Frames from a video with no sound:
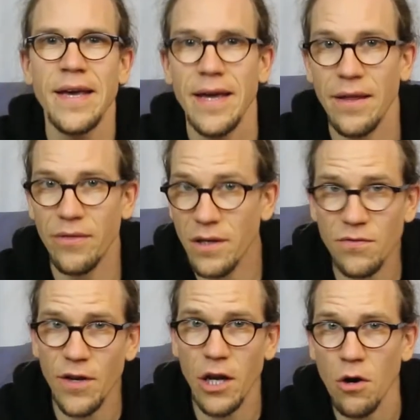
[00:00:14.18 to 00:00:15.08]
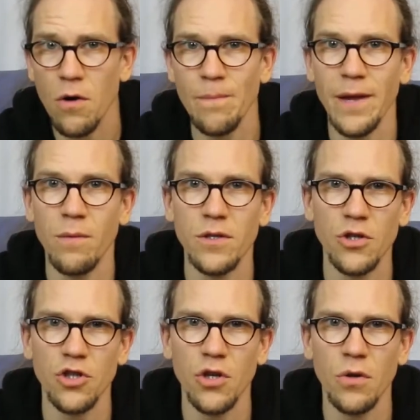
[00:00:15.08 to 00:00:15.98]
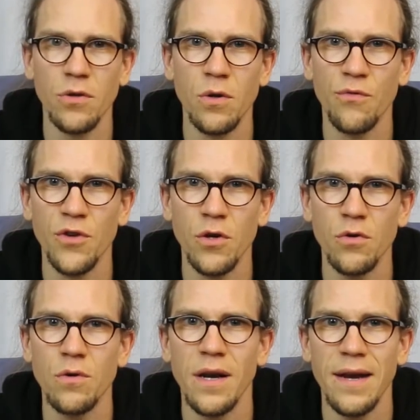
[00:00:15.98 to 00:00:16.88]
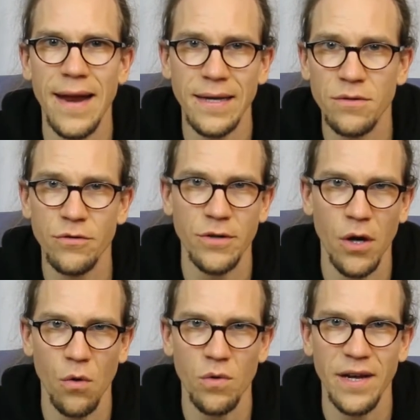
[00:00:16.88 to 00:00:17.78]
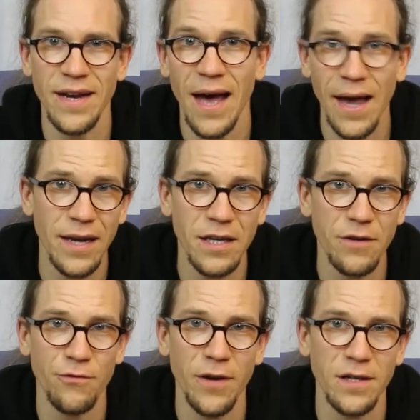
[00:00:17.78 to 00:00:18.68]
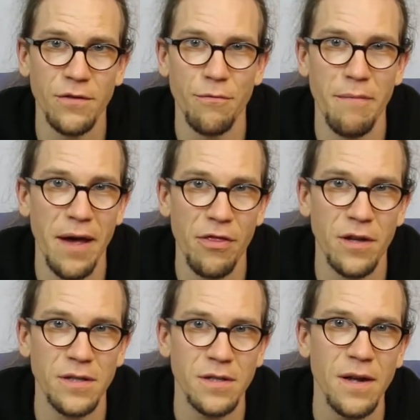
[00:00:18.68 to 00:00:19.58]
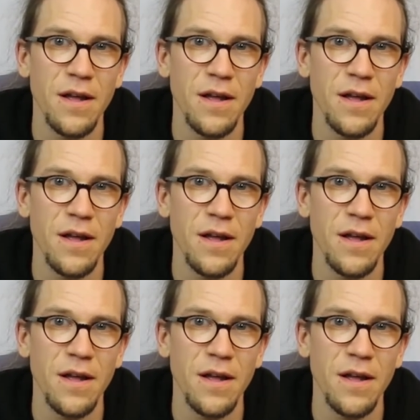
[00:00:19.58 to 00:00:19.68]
In this video I want to show you a few lesser known and highly effective methods